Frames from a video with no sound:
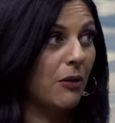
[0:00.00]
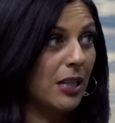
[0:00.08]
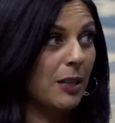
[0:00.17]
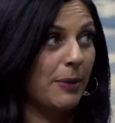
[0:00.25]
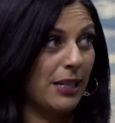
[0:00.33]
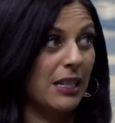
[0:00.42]

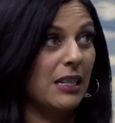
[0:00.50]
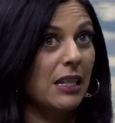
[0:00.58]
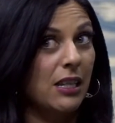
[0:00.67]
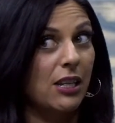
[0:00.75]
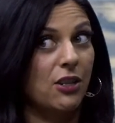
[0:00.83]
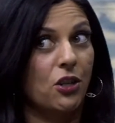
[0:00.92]
It's a business
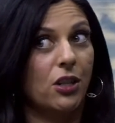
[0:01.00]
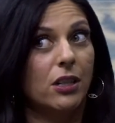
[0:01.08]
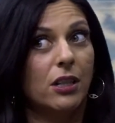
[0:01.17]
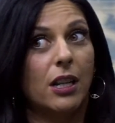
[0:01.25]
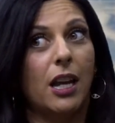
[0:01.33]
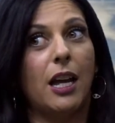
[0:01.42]
decision,
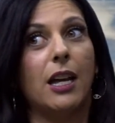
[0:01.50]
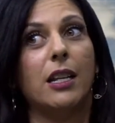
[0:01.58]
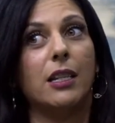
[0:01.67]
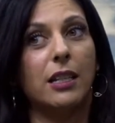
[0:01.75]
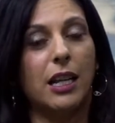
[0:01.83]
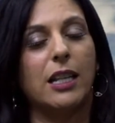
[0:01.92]

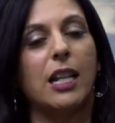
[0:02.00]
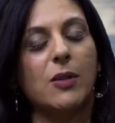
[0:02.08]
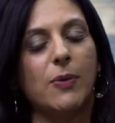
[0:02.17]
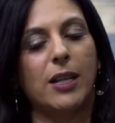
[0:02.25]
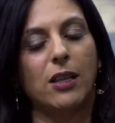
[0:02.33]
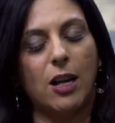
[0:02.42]
and that's
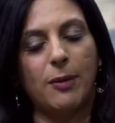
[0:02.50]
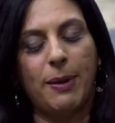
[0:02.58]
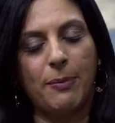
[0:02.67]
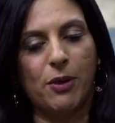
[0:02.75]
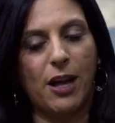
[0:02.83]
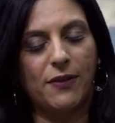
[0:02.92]
what a lot of
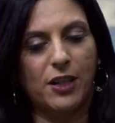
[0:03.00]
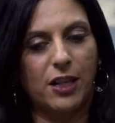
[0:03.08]
people have to